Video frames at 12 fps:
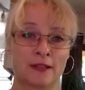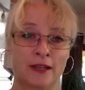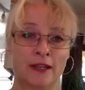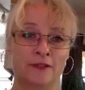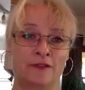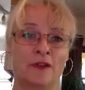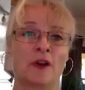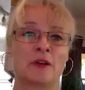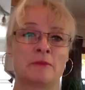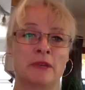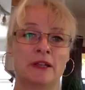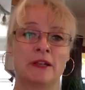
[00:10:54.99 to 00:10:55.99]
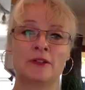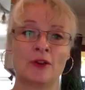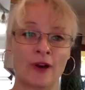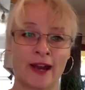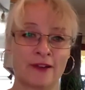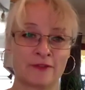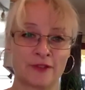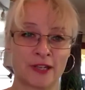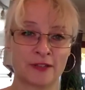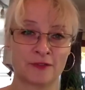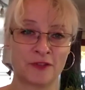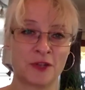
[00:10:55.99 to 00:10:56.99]
an environment and not
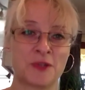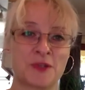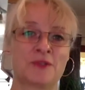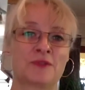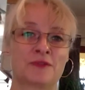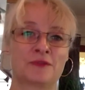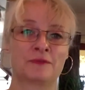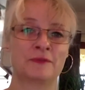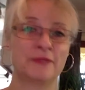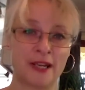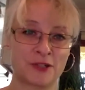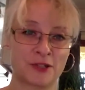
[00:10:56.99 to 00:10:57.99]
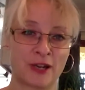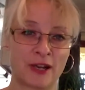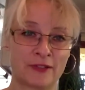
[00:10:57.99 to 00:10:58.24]
having views of nature,